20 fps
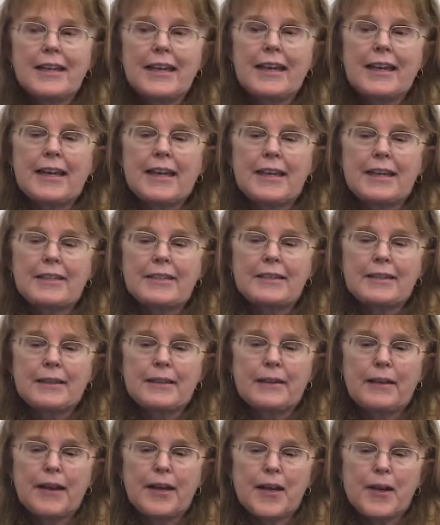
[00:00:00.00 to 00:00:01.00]
And
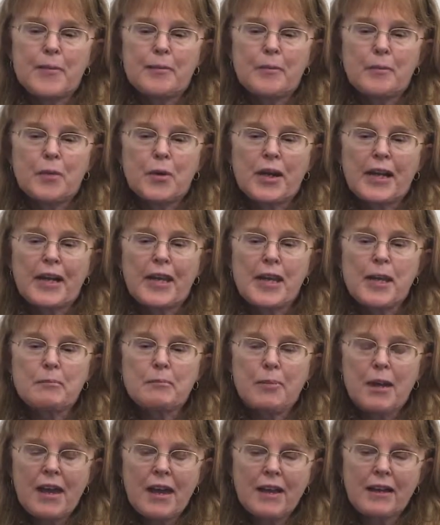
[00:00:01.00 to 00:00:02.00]
when I
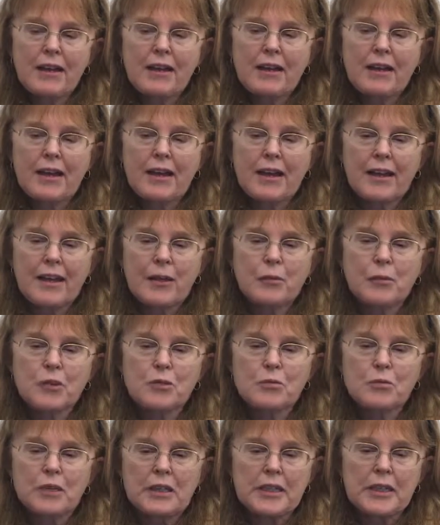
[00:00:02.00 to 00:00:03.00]
came back, I
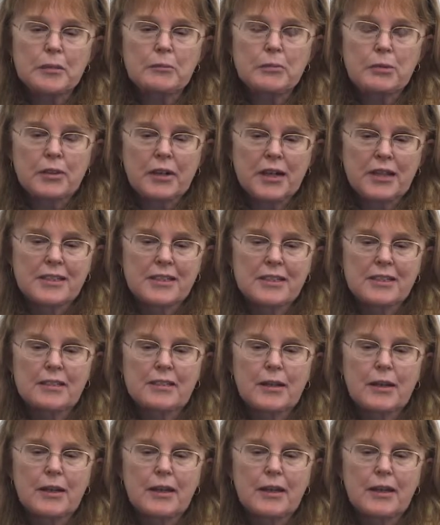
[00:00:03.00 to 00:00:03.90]
was really impressed